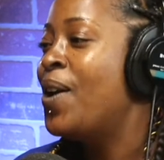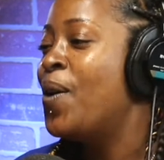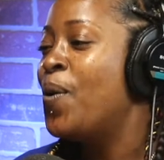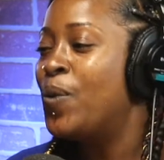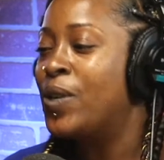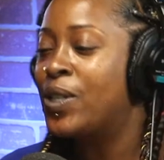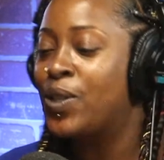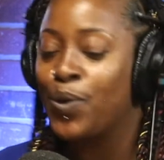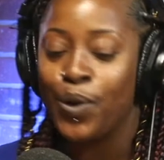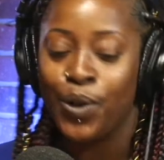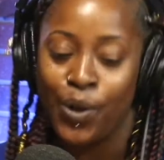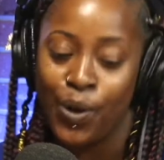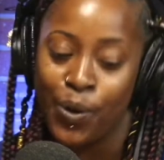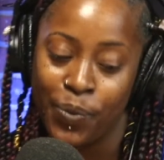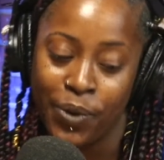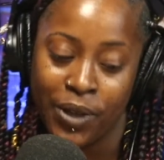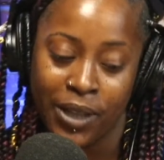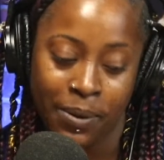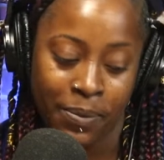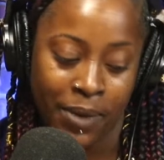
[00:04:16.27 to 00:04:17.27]
What's going on,
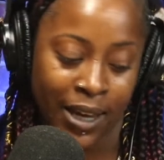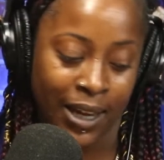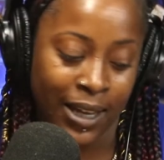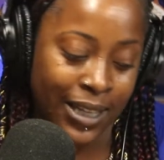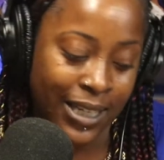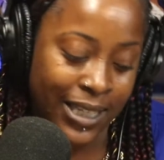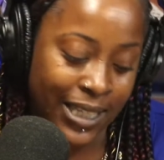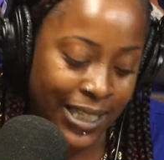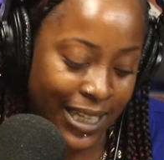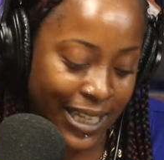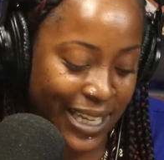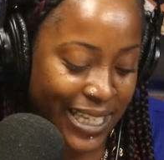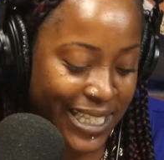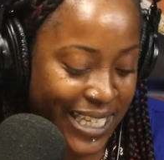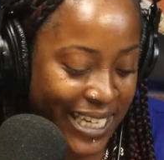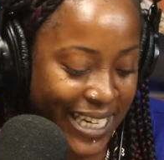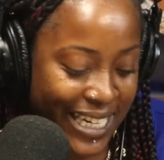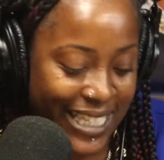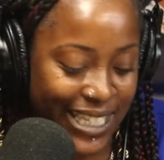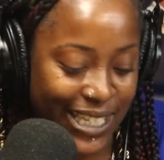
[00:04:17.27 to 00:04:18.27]
Billy man? Let's t- let's
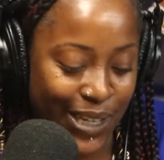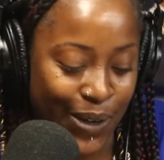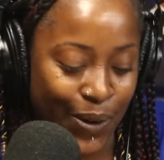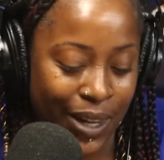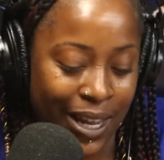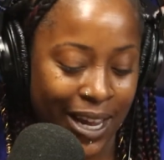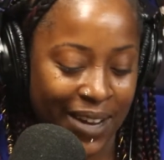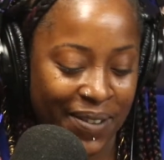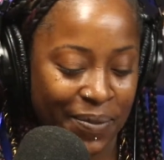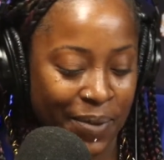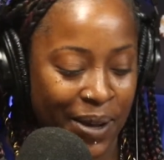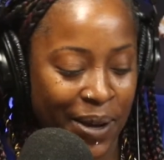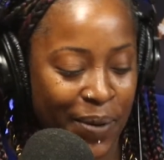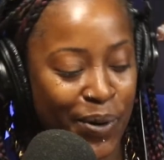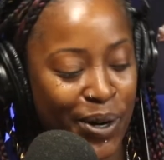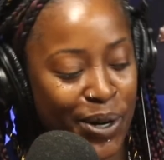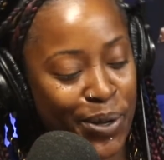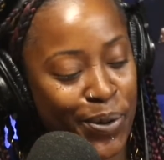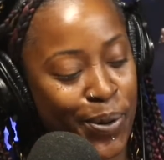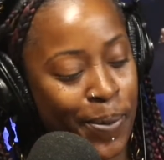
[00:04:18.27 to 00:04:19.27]
get into your life, man.
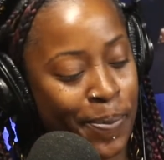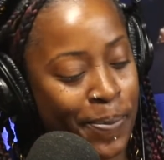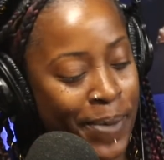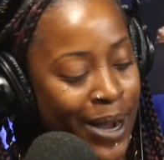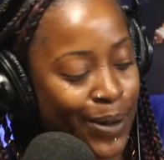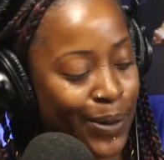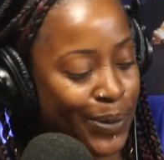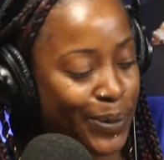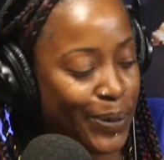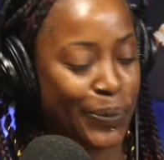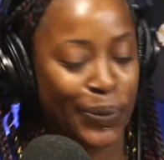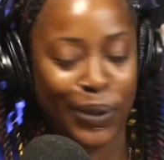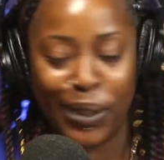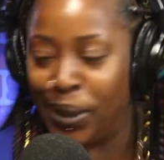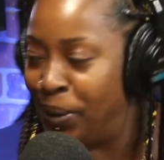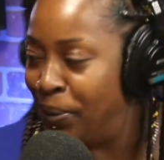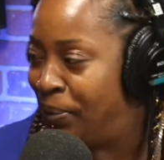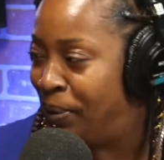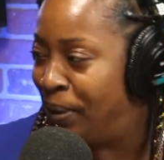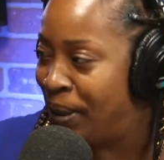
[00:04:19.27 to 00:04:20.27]
What are you about? What do
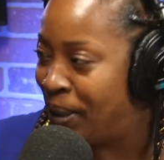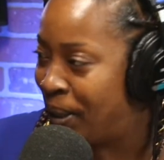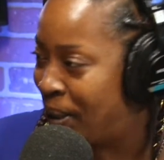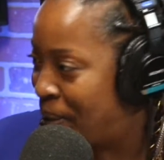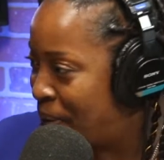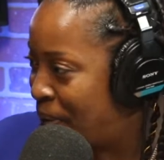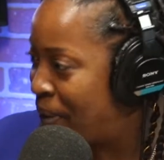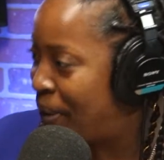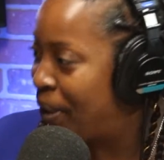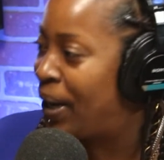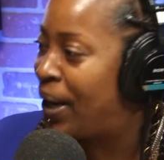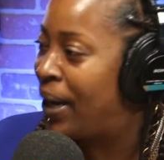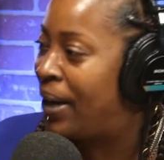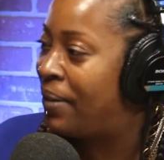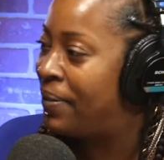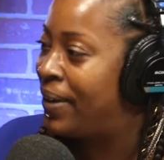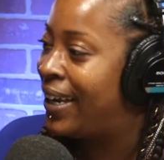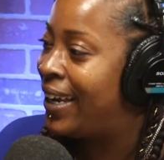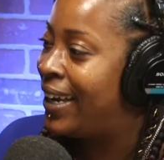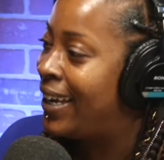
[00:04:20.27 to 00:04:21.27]
you do? You know what I
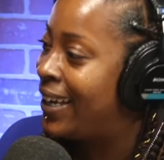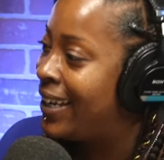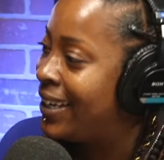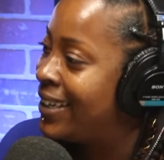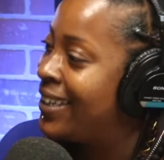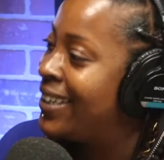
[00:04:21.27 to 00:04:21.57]
mean?